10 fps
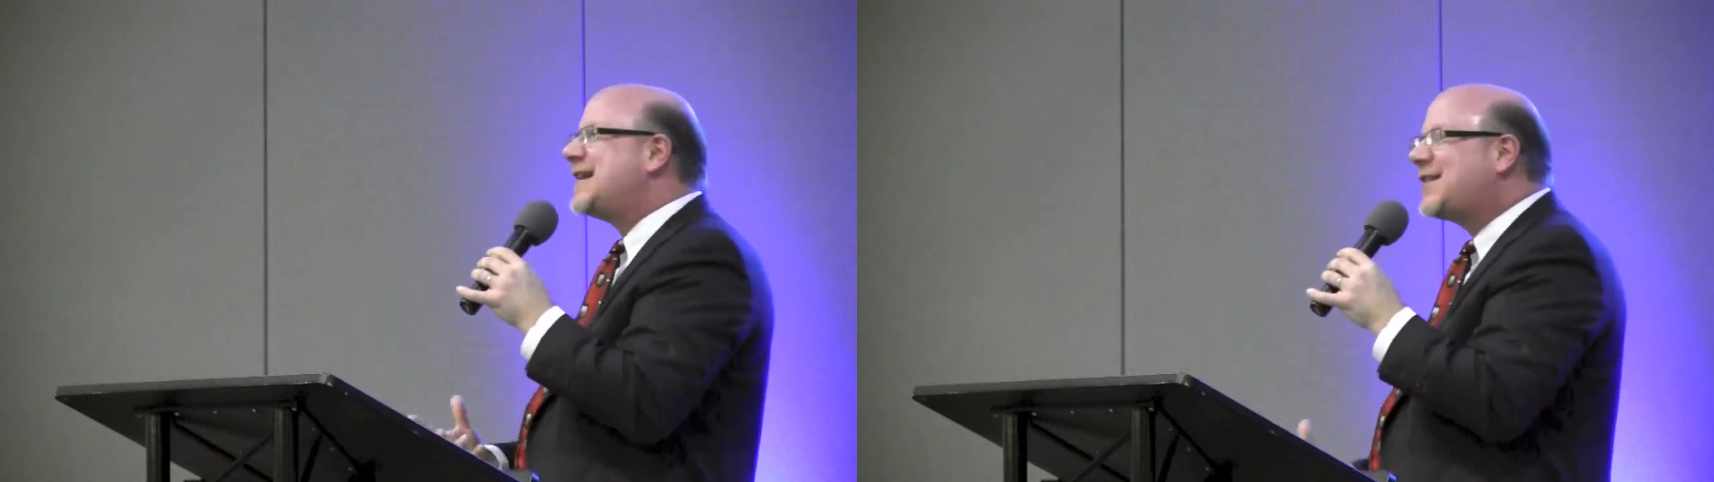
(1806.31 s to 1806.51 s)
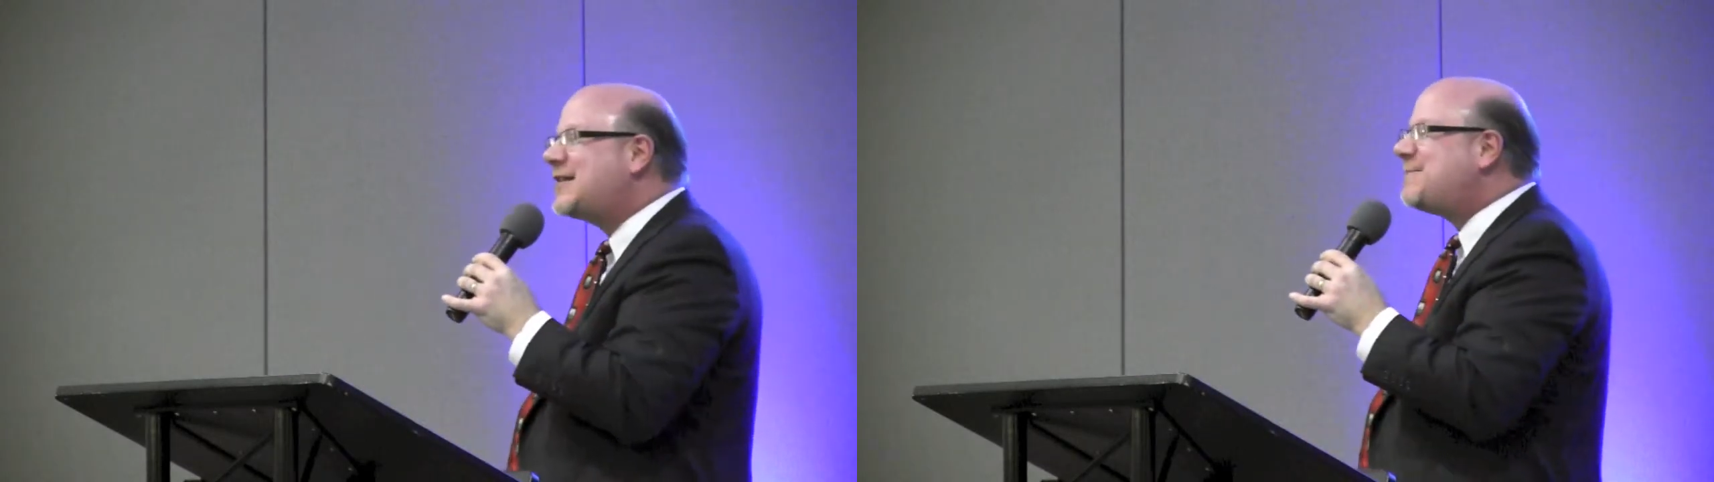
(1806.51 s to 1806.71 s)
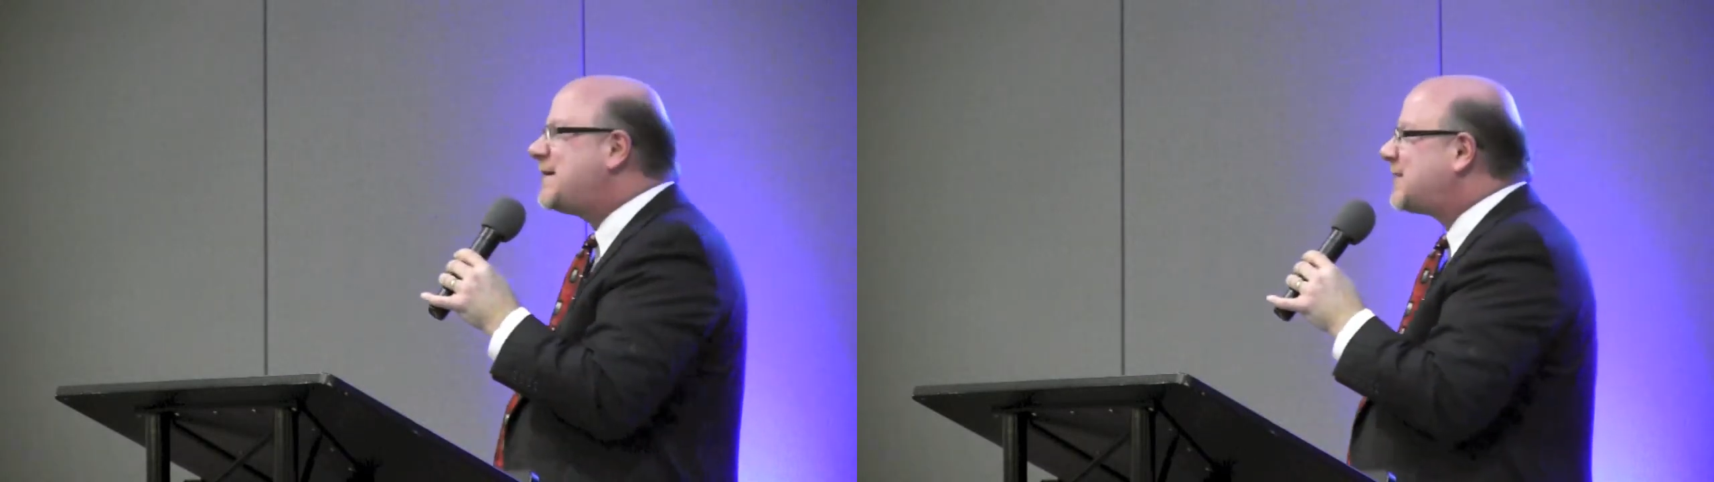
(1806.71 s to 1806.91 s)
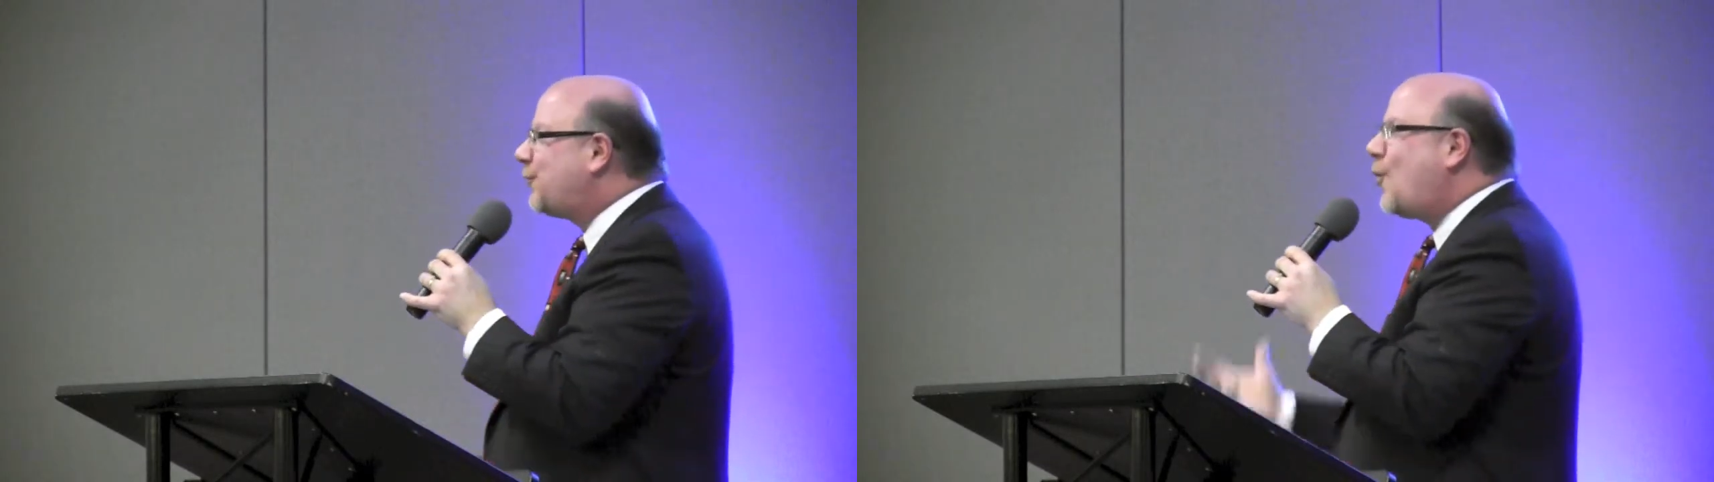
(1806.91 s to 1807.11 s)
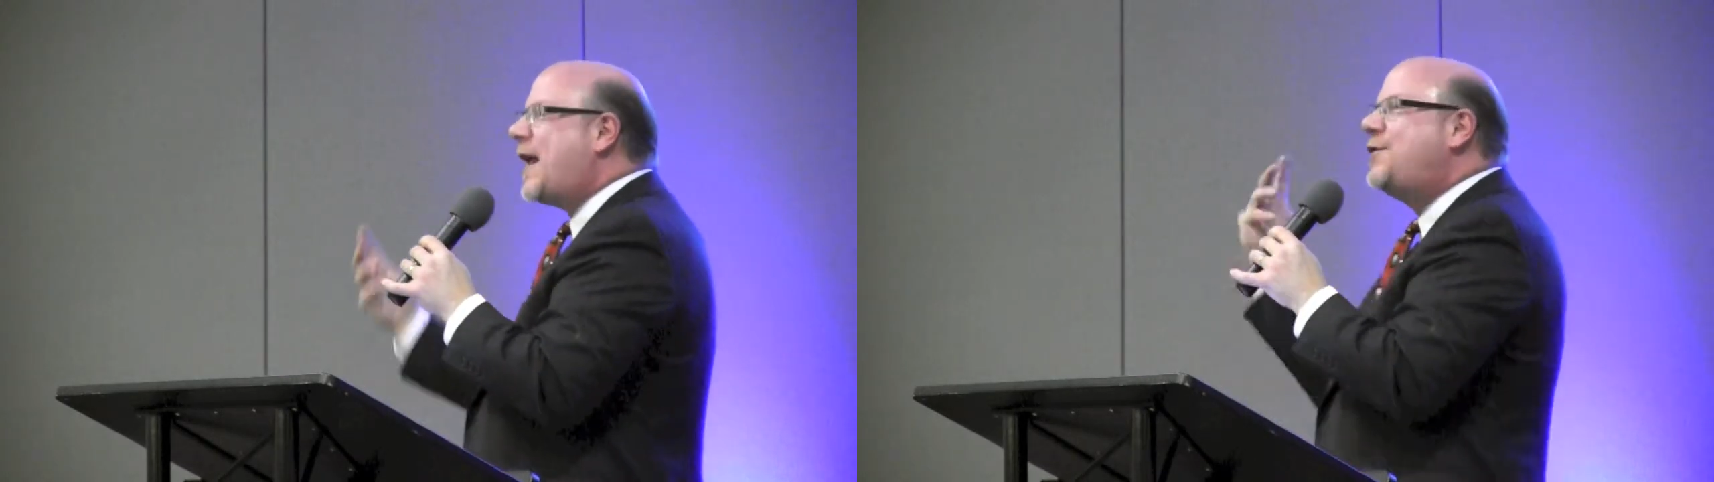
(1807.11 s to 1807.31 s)
and I thought to
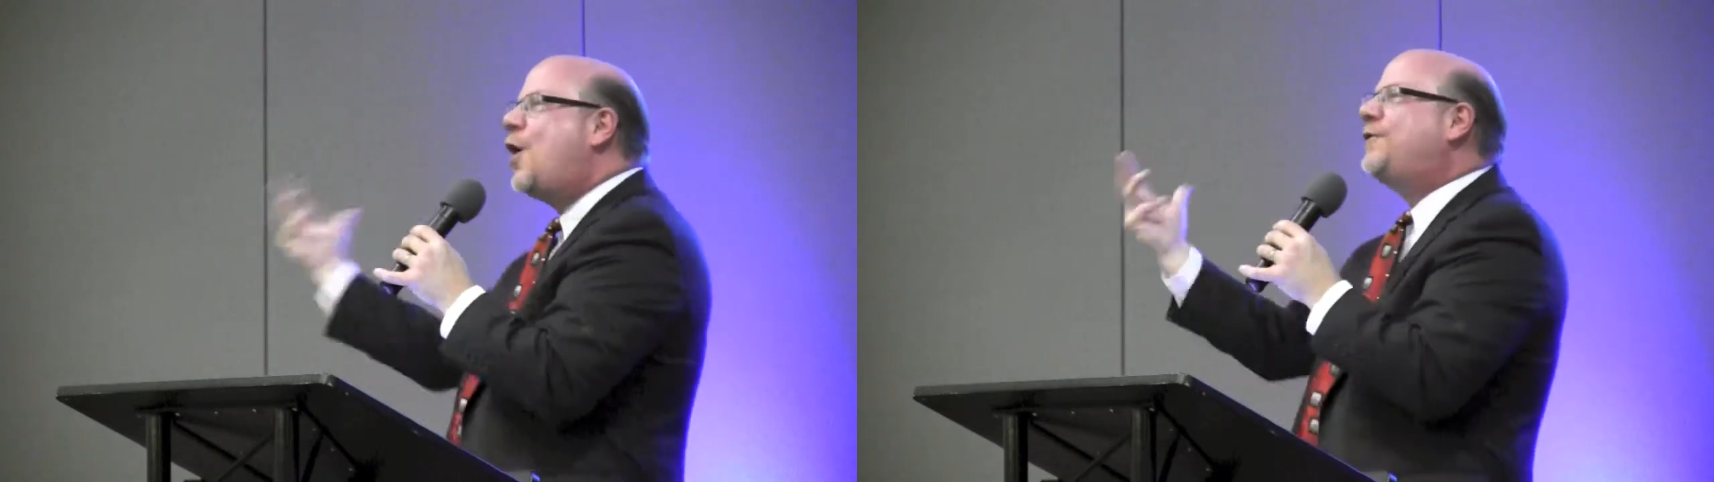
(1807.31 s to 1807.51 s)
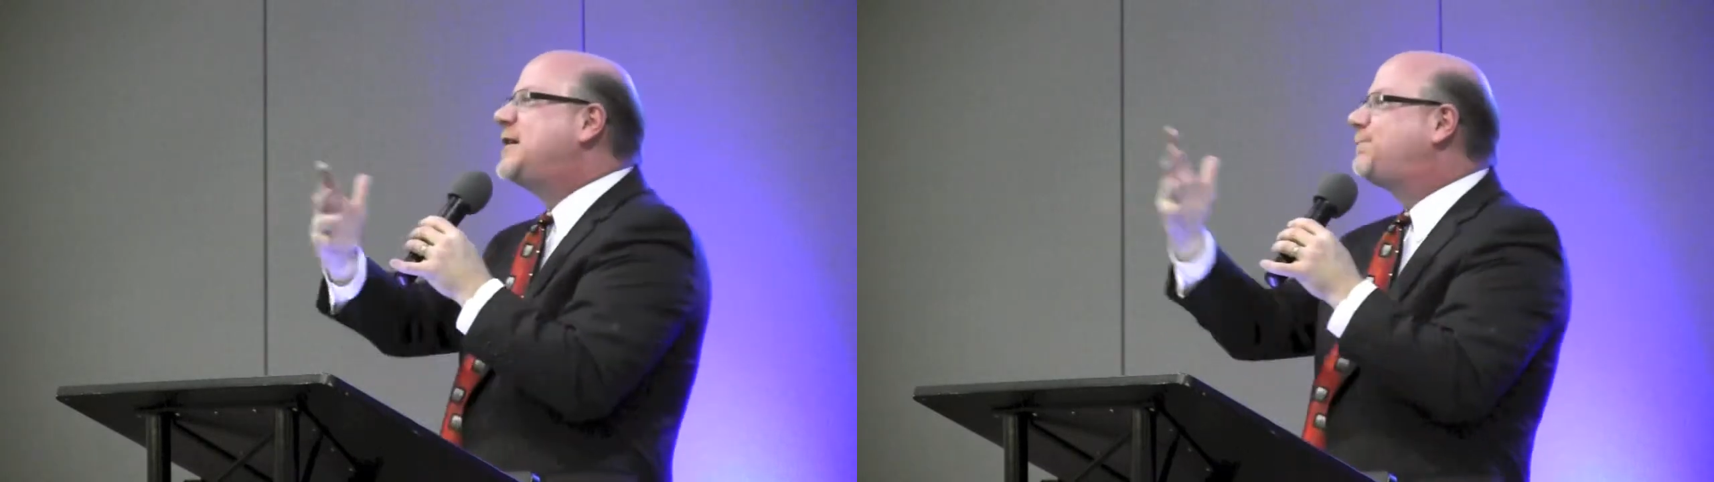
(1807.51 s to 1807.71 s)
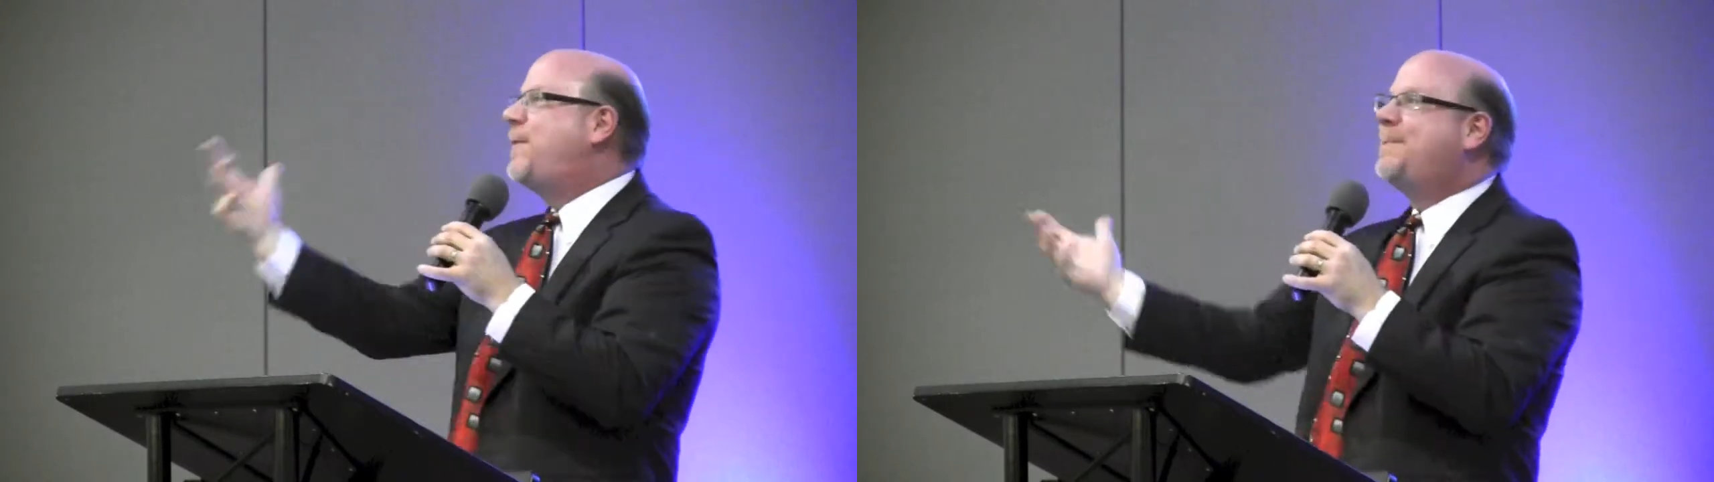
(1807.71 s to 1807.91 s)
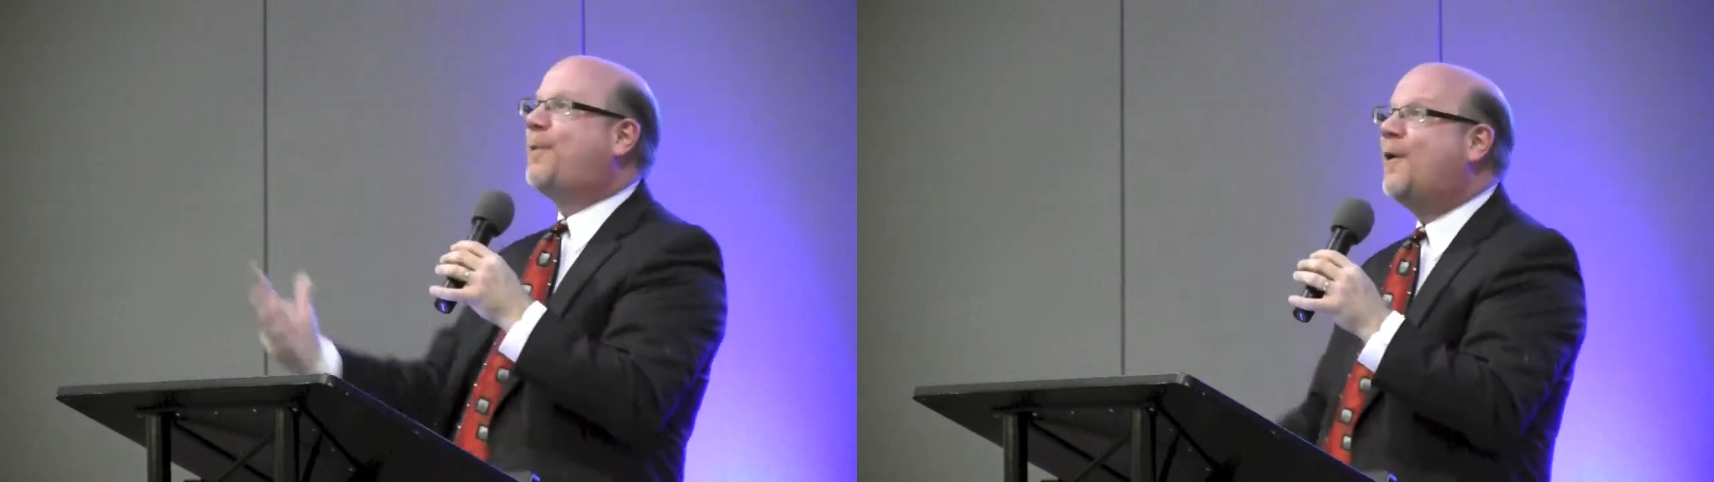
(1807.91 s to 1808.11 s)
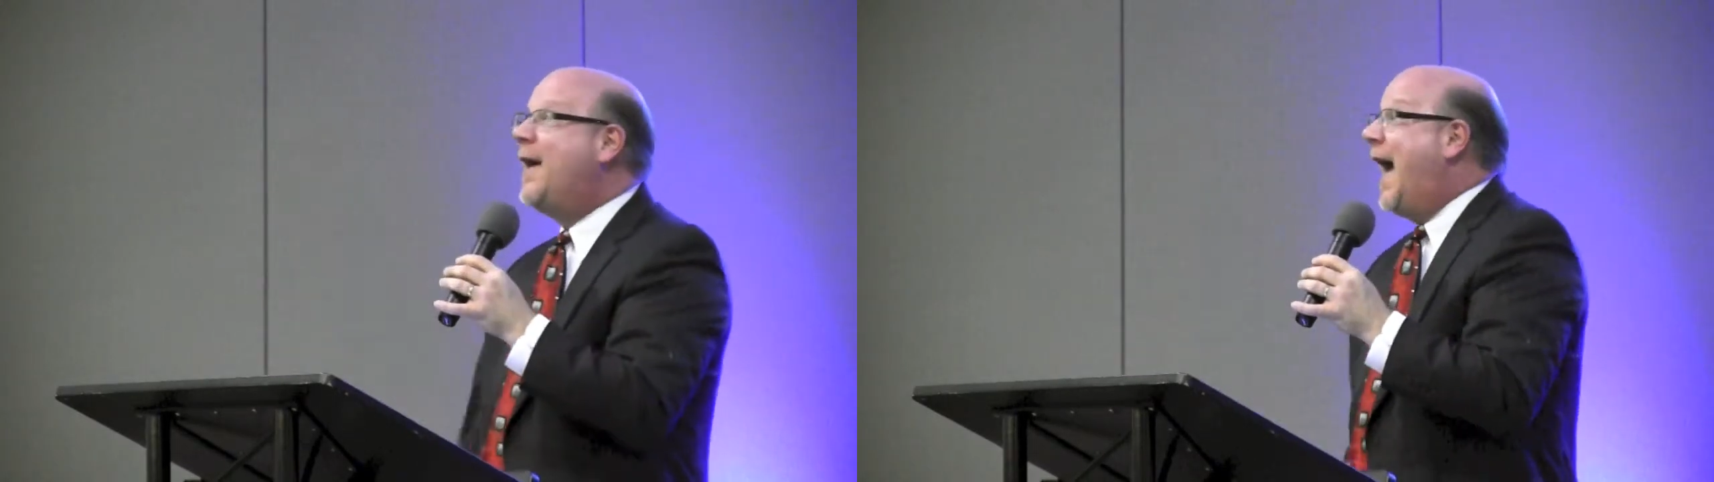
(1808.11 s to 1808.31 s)
myself, Lord, I know these
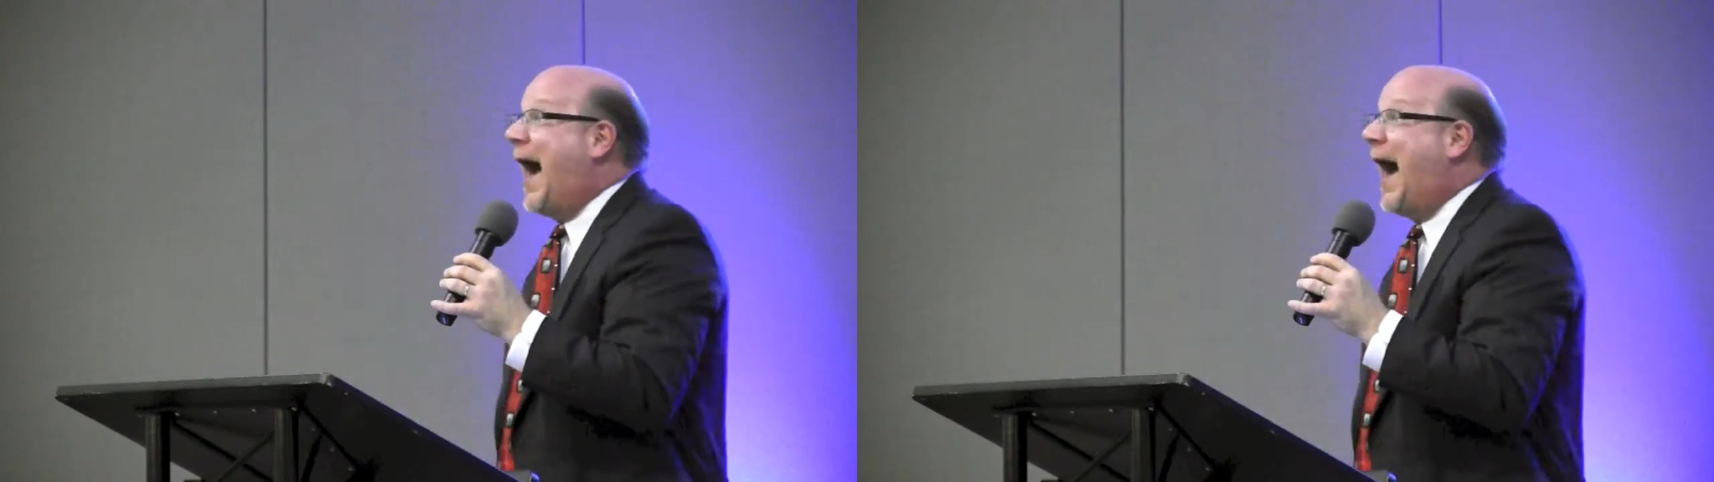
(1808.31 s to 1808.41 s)
people.